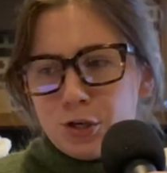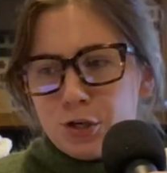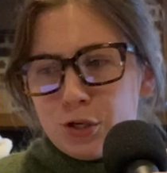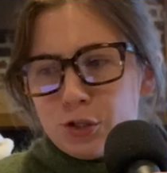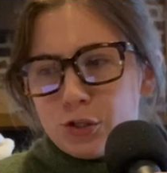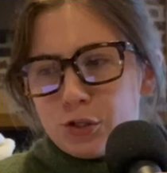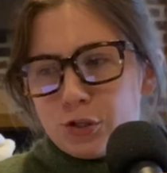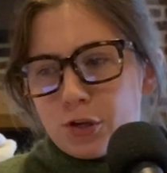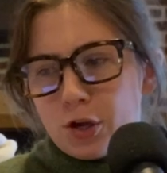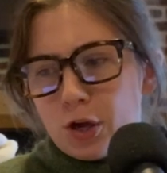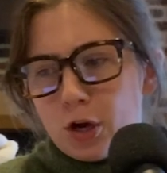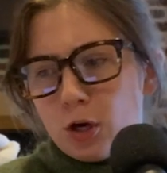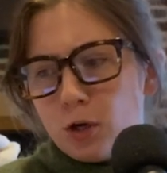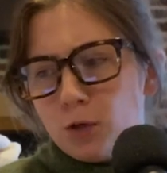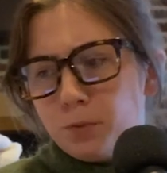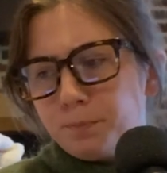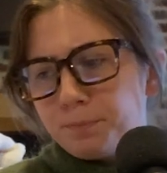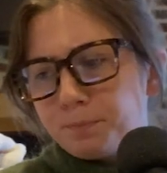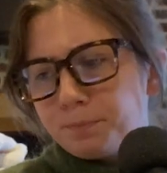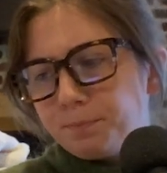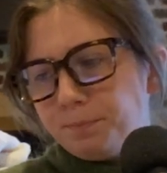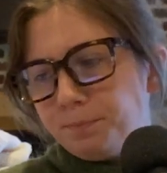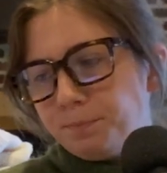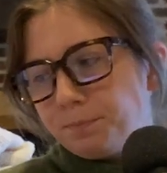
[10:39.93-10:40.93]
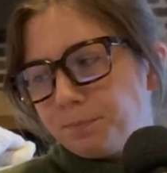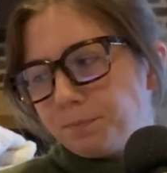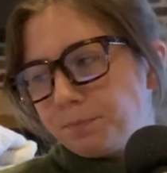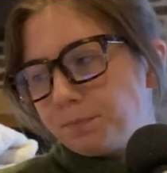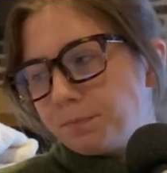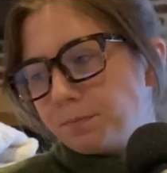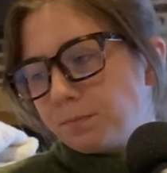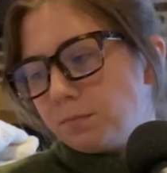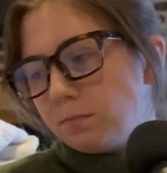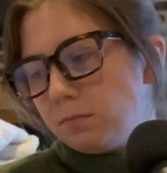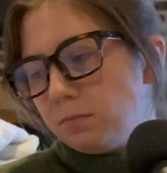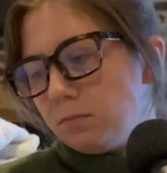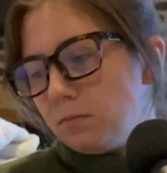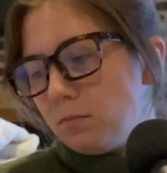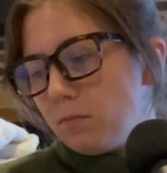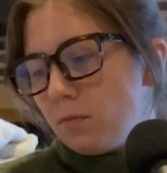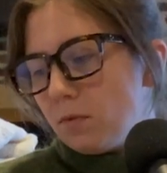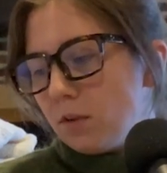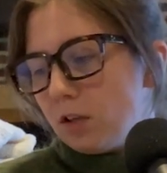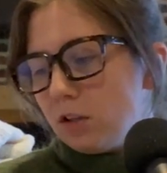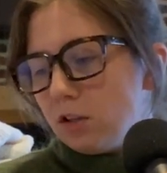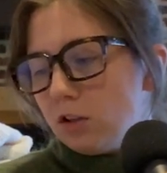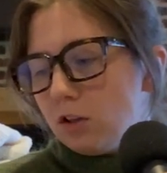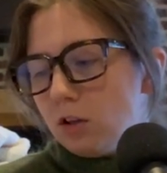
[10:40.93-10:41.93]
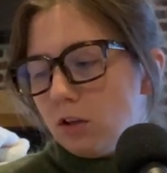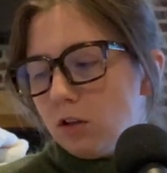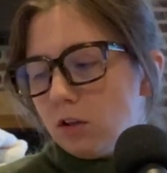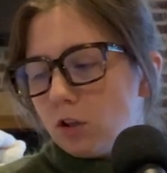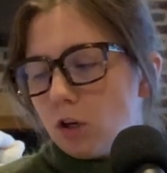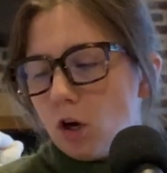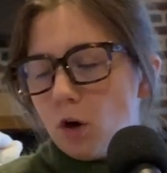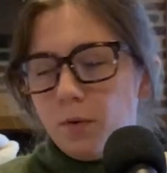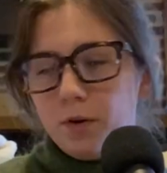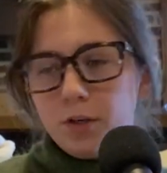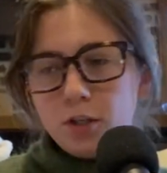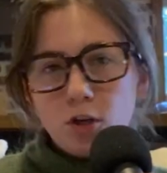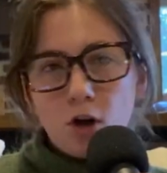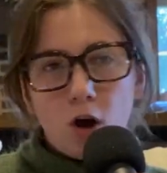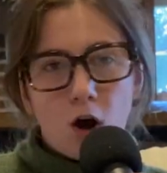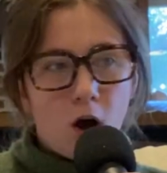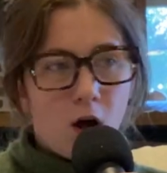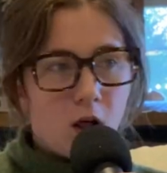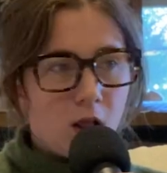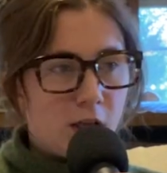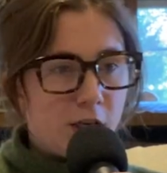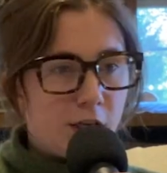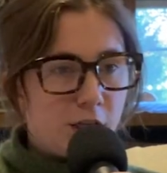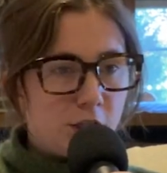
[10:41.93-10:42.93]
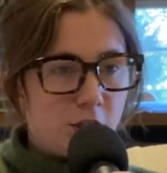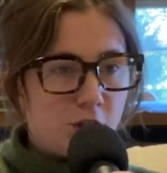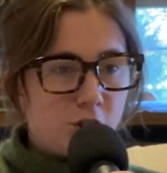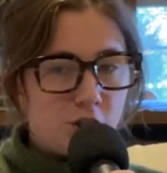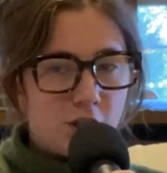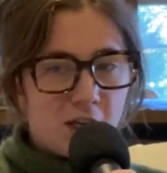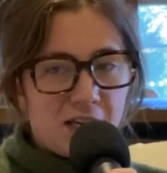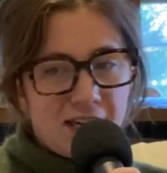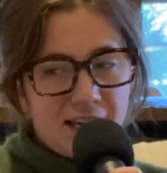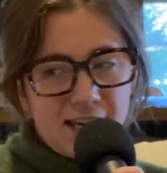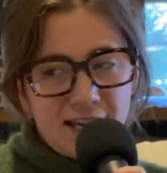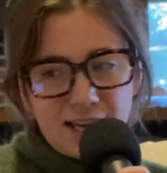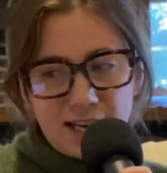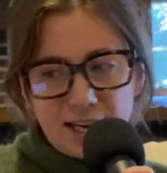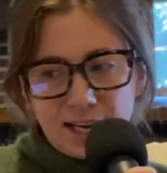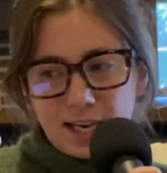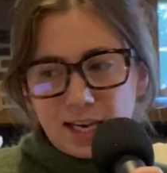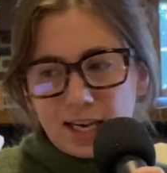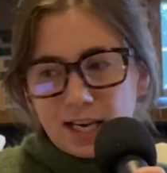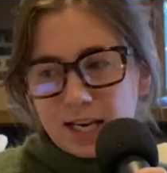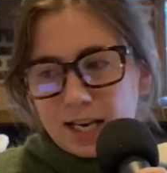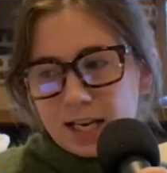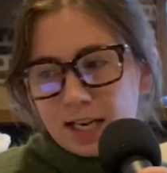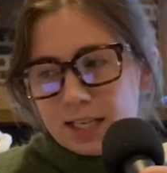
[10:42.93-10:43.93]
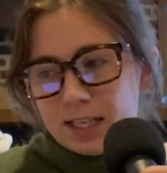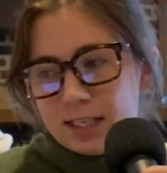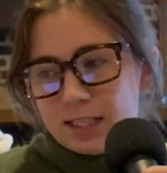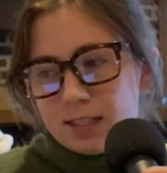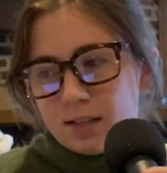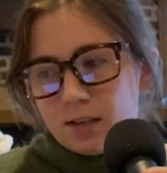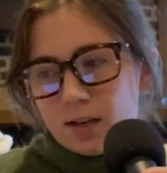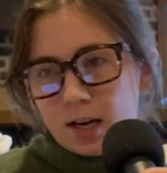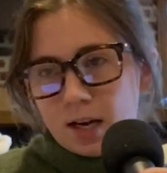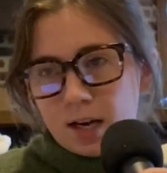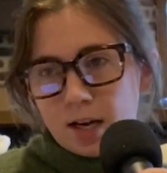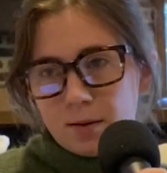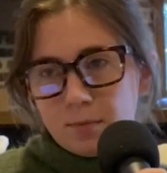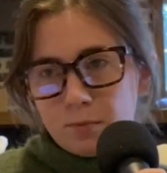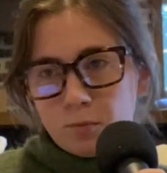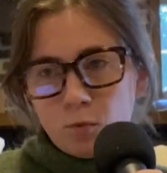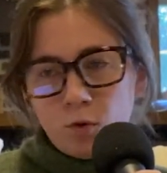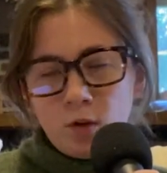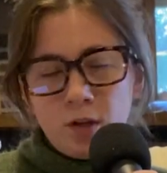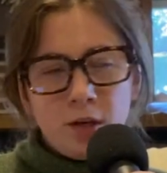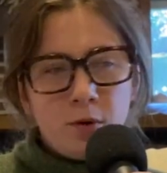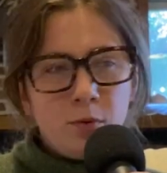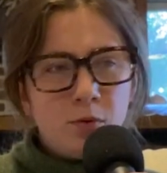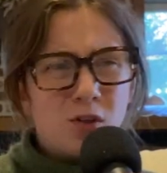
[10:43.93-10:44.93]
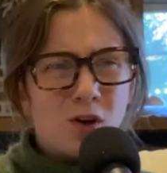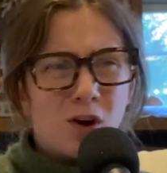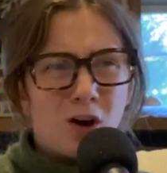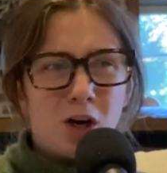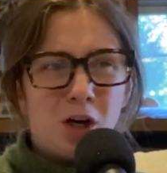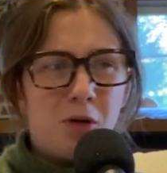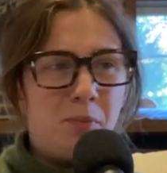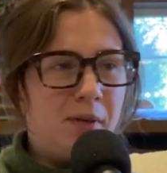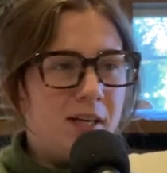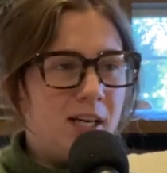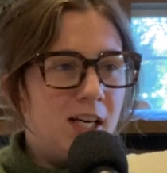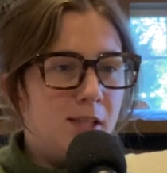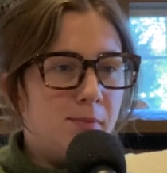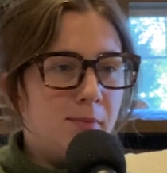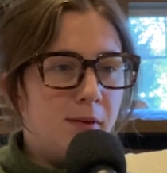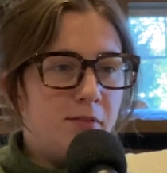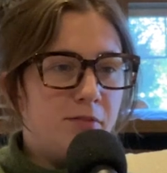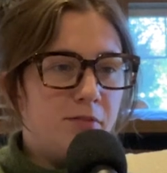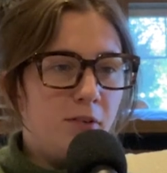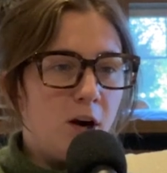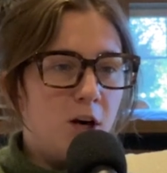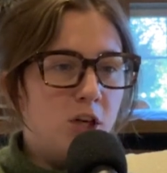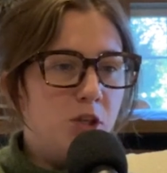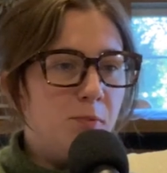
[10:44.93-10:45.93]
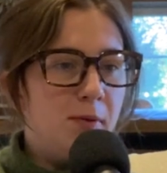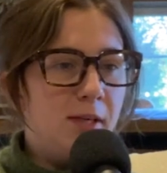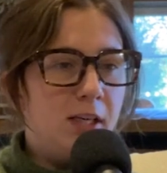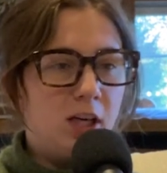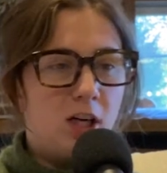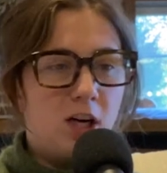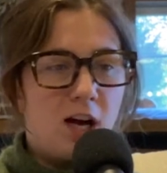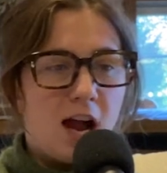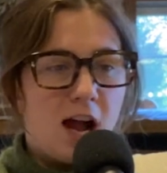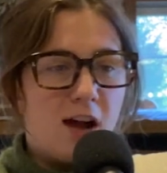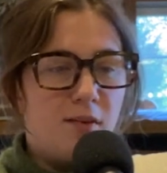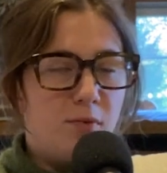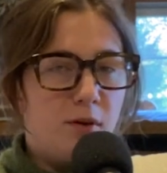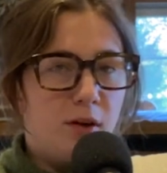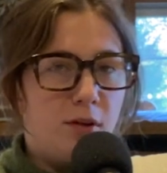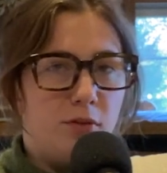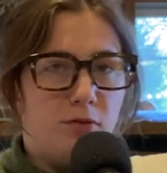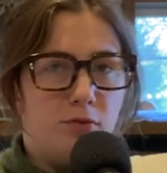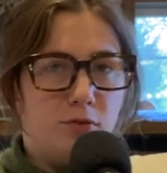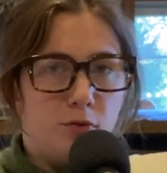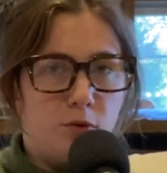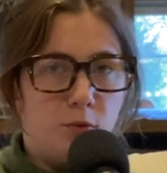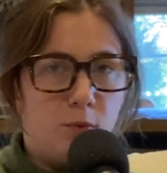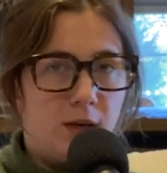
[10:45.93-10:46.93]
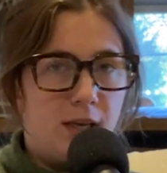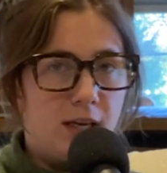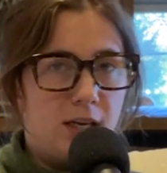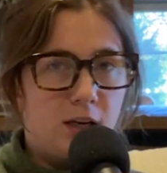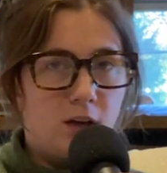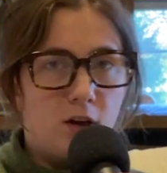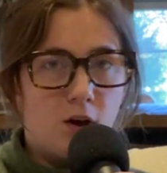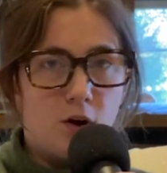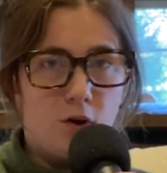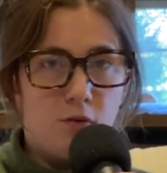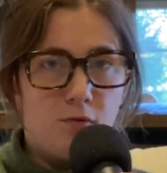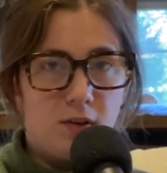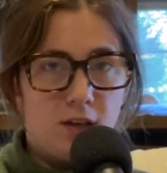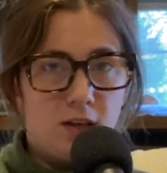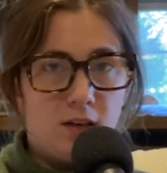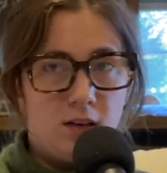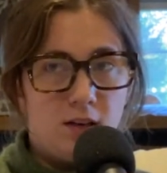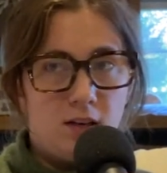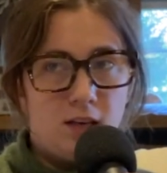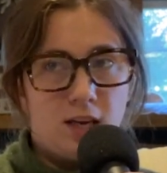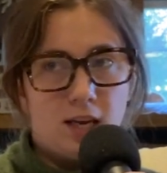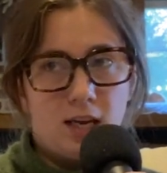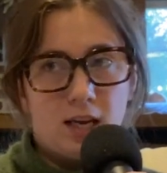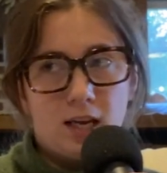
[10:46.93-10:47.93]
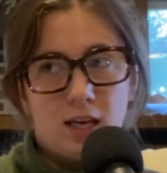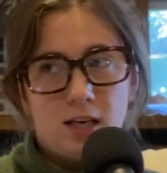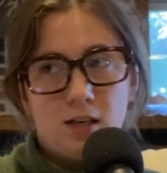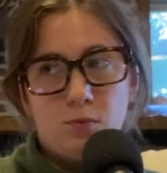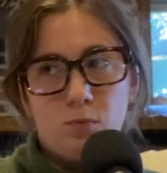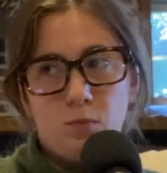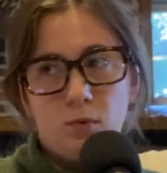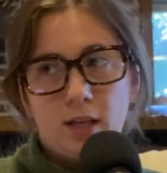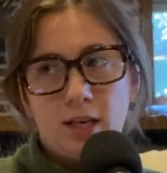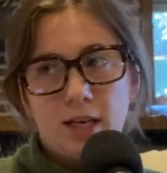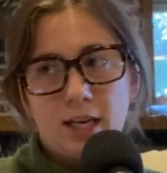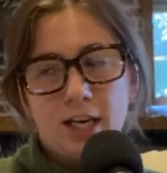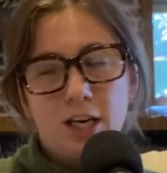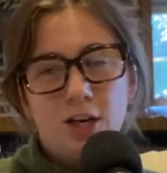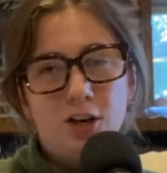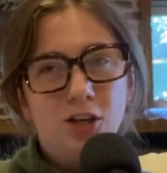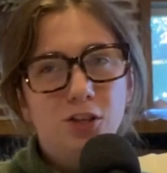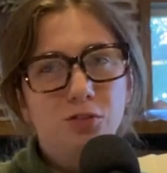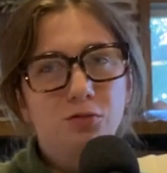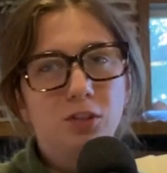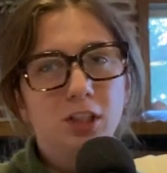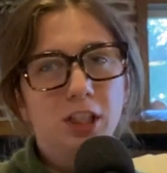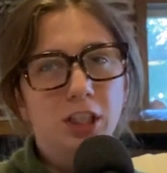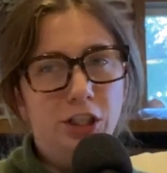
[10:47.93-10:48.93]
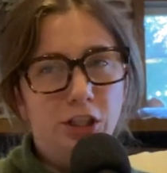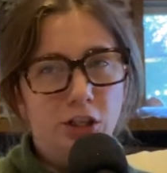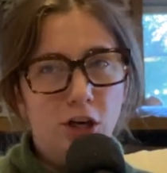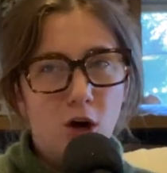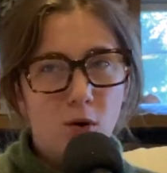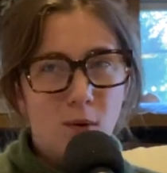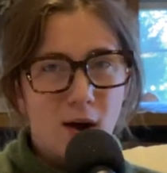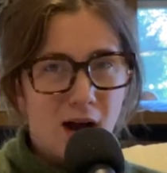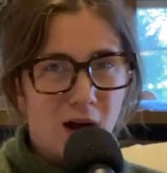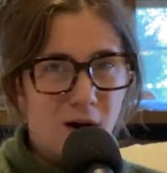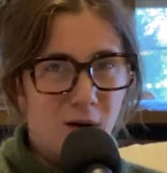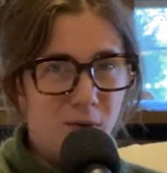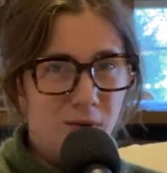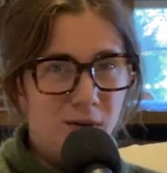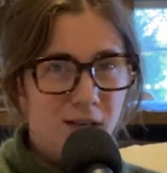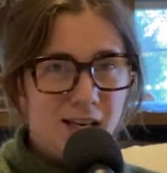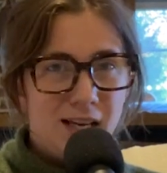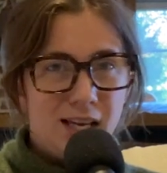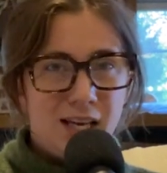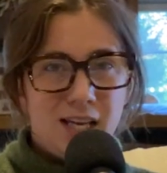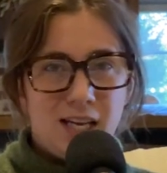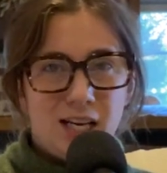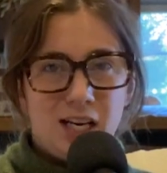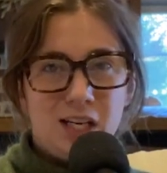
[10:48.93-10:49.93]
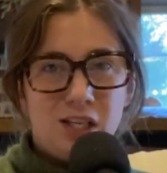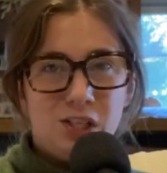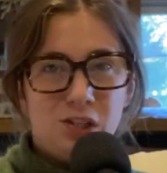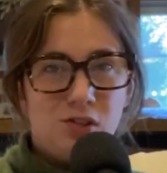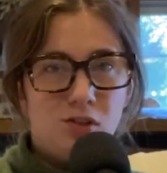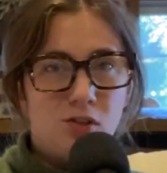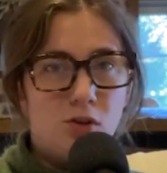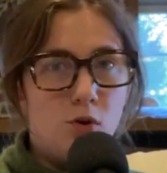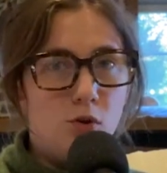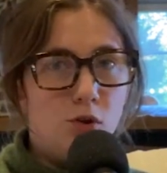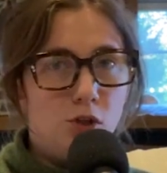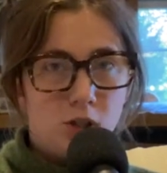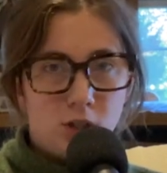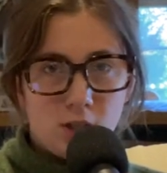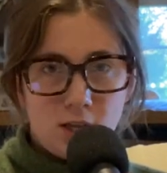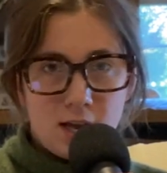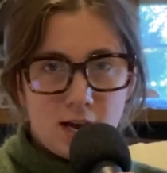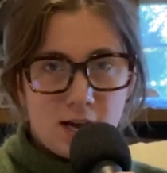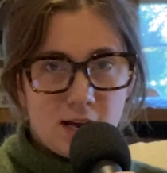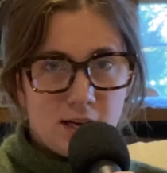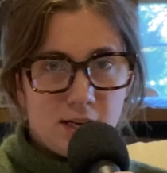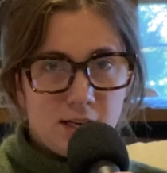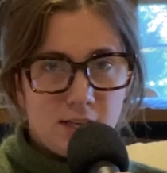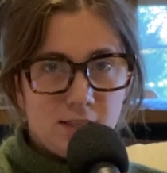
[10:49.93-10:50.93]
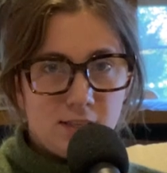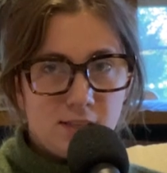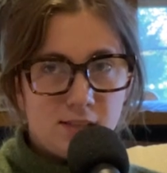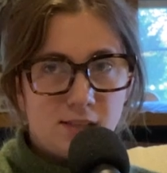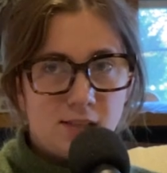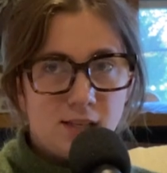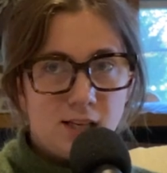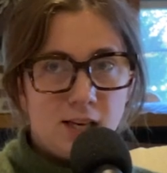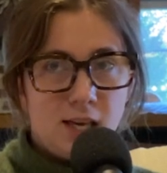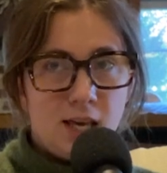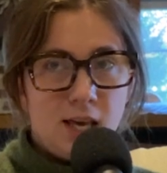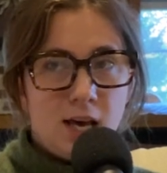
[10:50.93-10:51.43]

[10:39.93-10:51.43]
So going to college, and well, it was hard because my freshman year, halfway through, we hit COVID, and like I couldn't really go out and socialize.